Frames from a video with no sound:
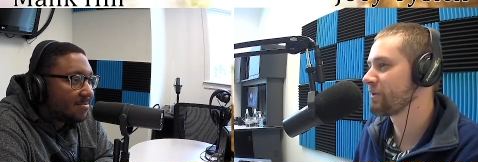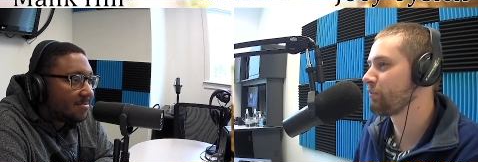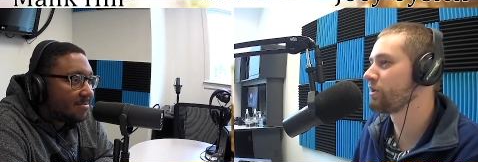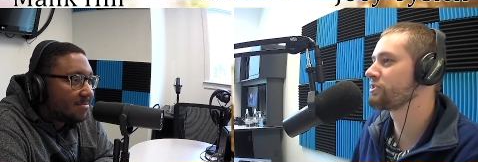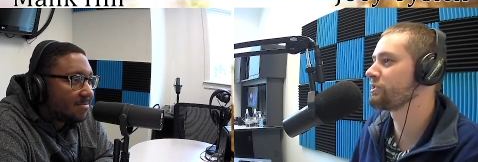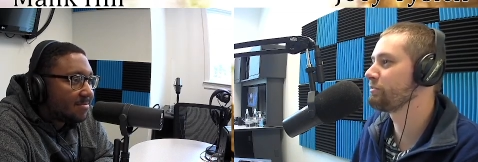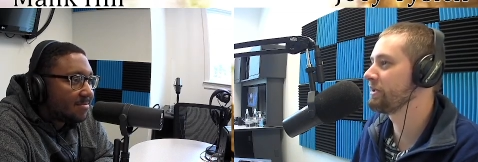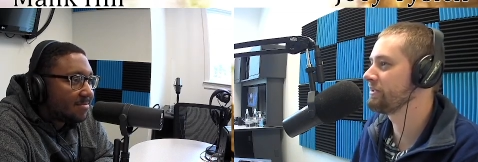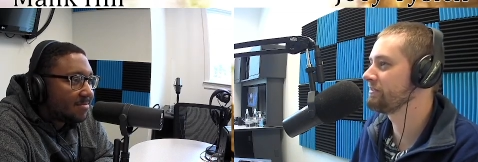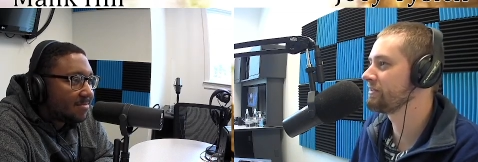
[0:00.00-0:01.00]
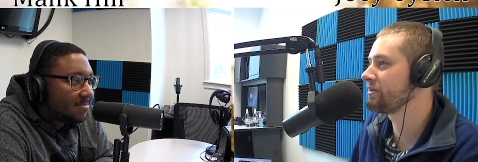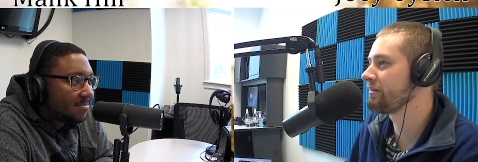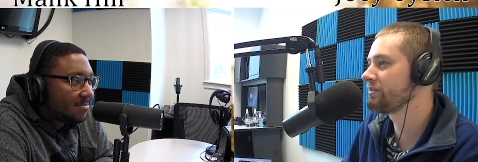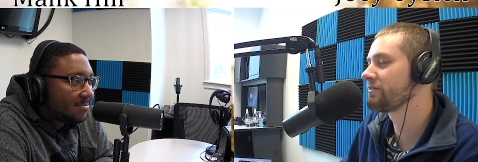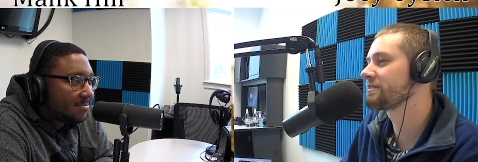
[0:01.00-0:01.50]
Speaker 1: What's your opinion? Do
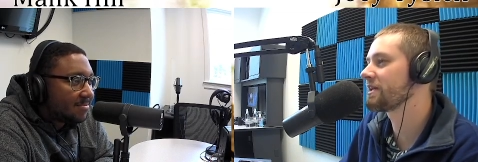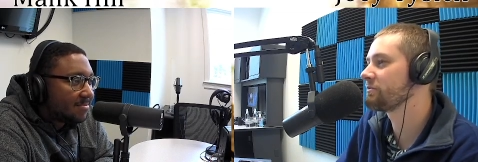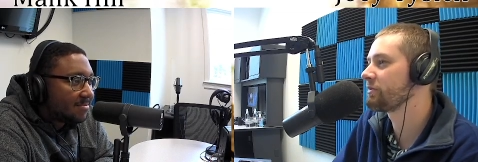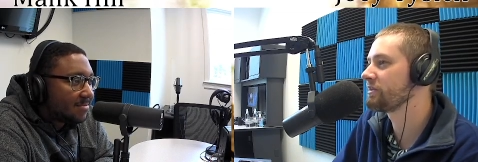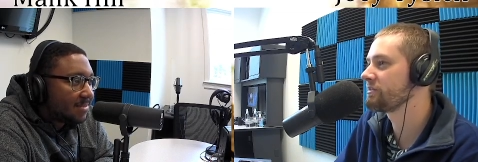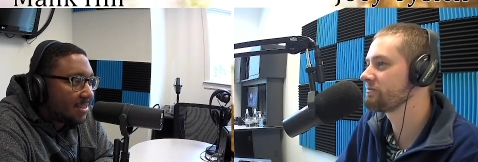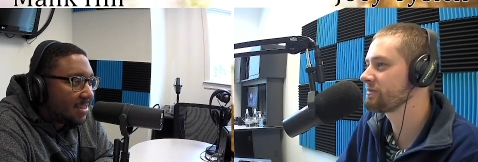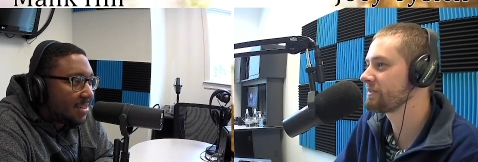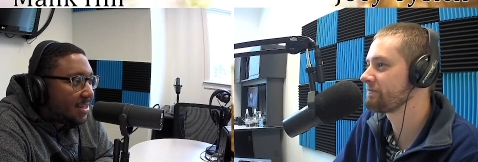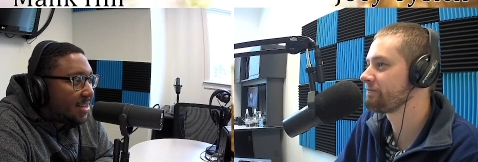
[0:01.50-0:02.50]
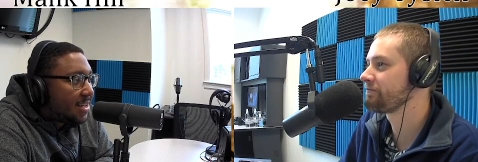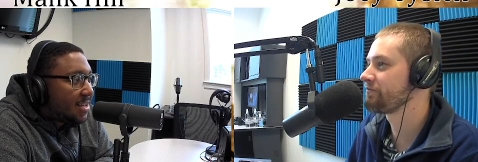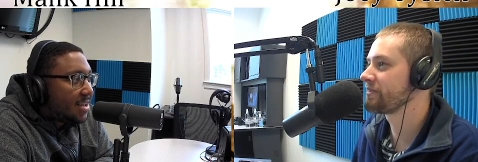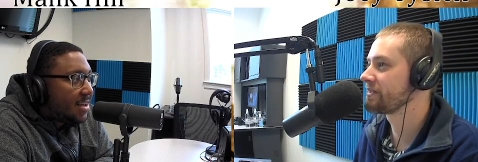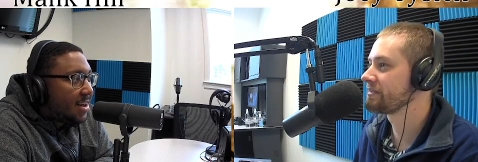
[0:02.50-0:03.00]
you do you have the same opinion as me?
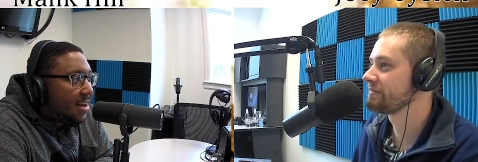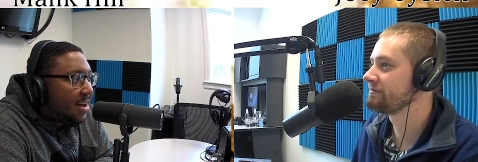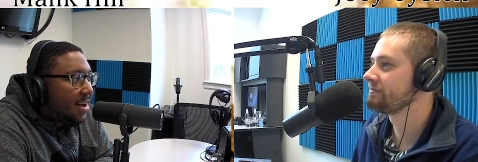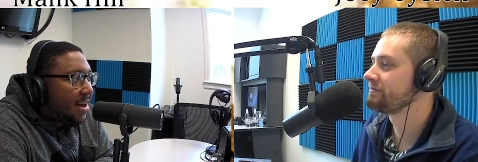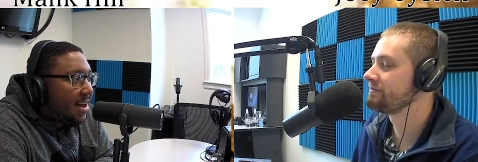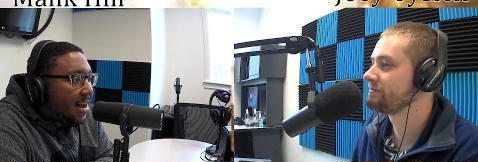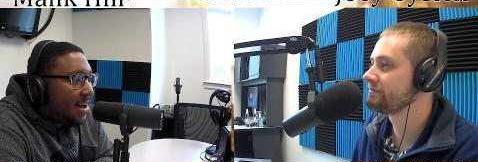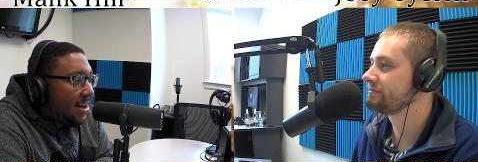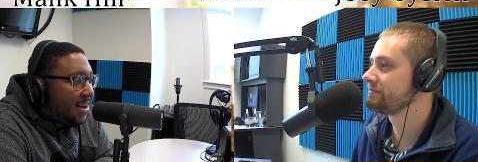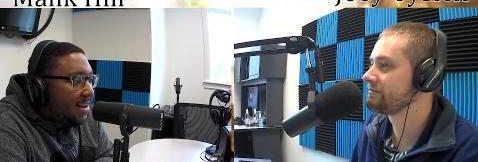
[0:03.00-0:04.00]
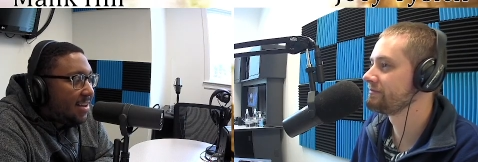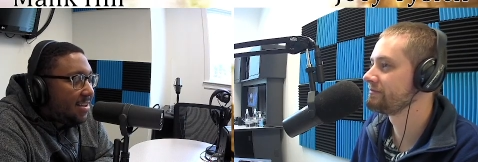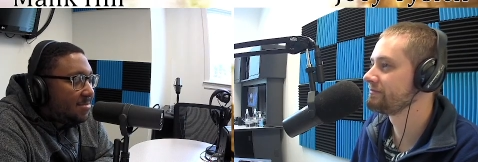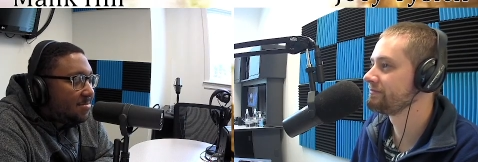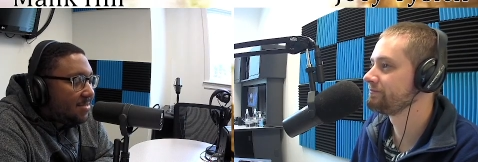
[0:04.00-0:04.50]

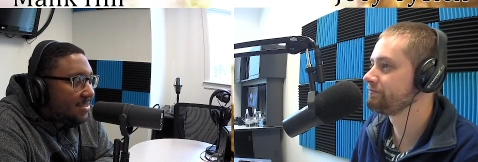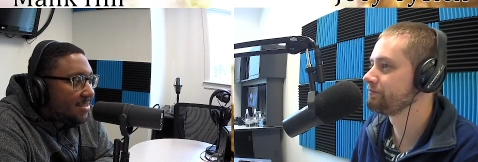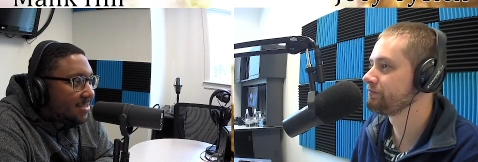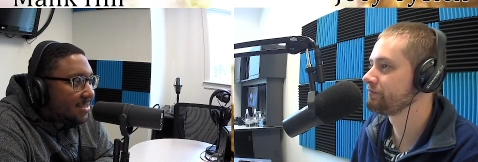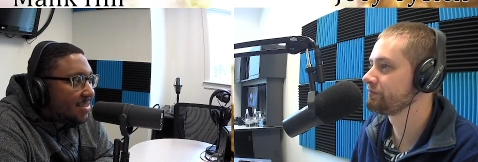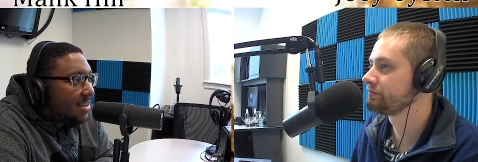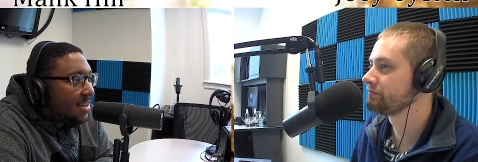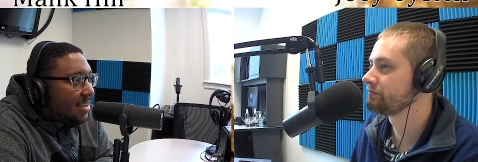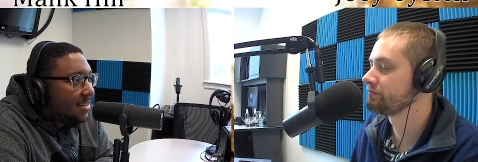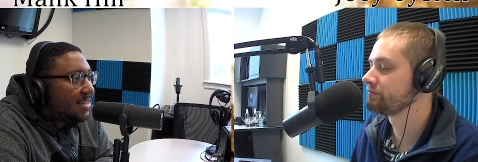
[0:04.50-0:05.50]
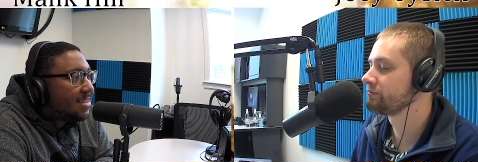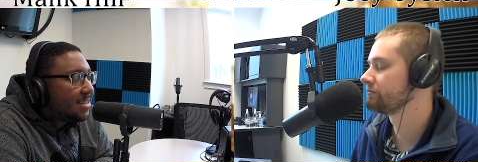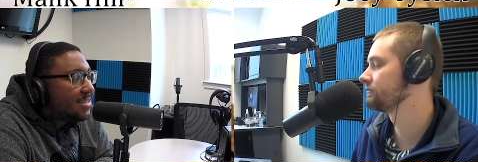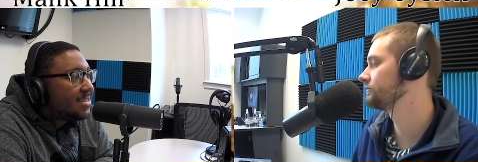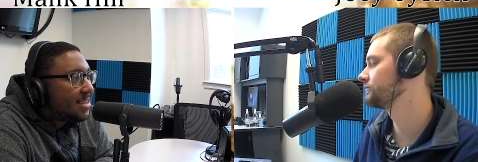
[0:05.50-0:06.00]
Speaker 2: I
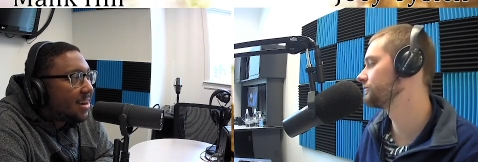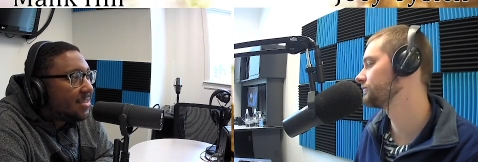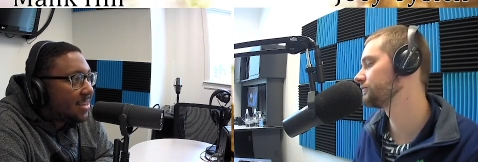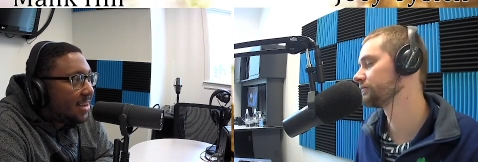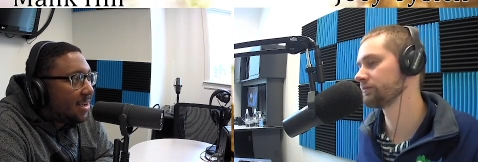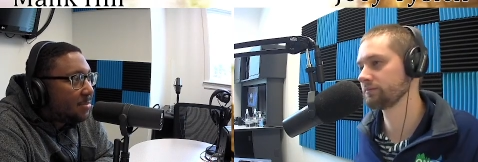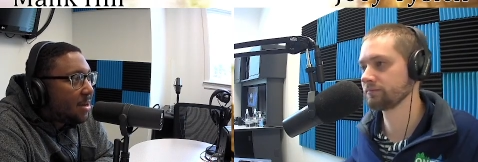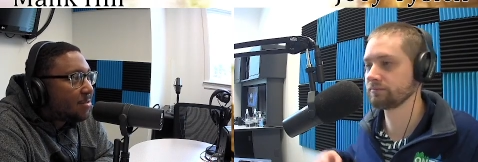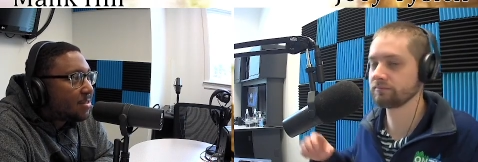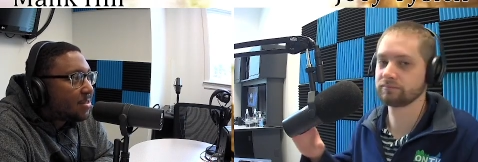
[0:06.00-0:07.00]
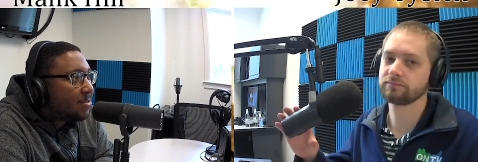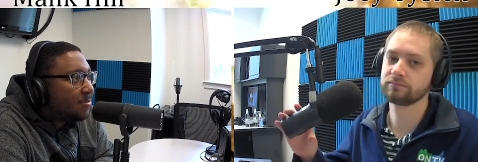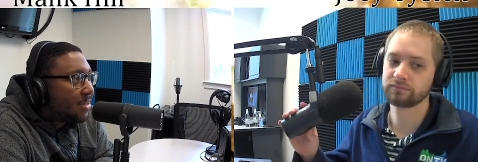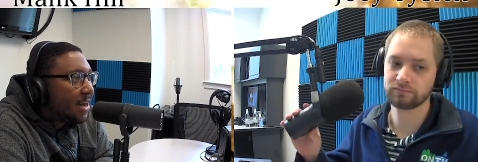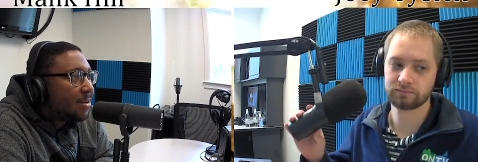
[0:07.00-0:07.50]
this entire time I was
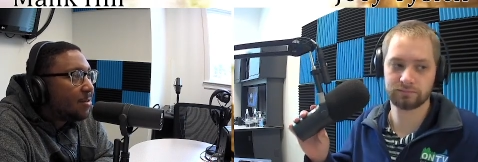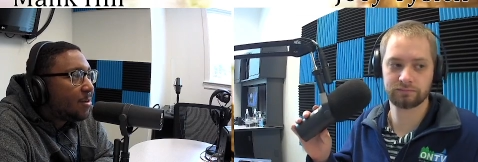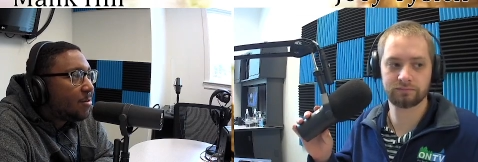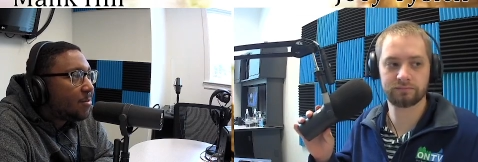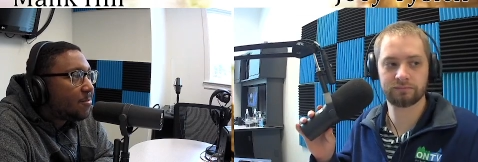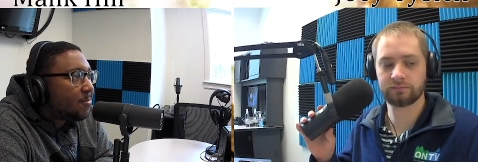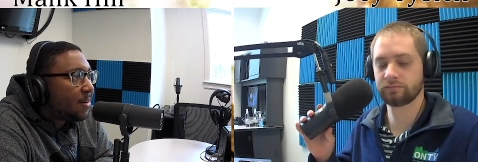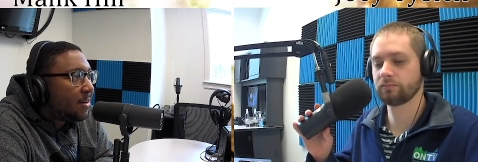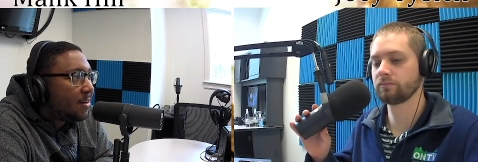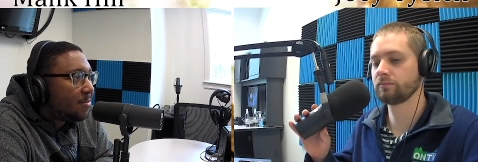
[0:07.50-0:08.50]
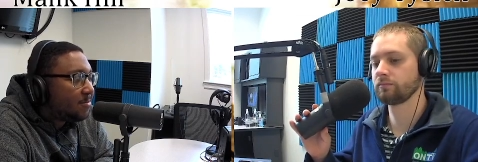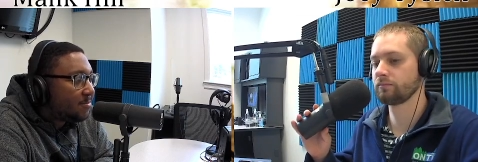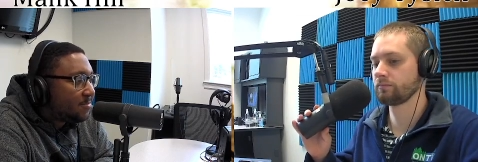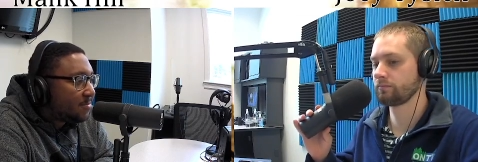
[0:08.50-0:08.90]
assuming I don't know if um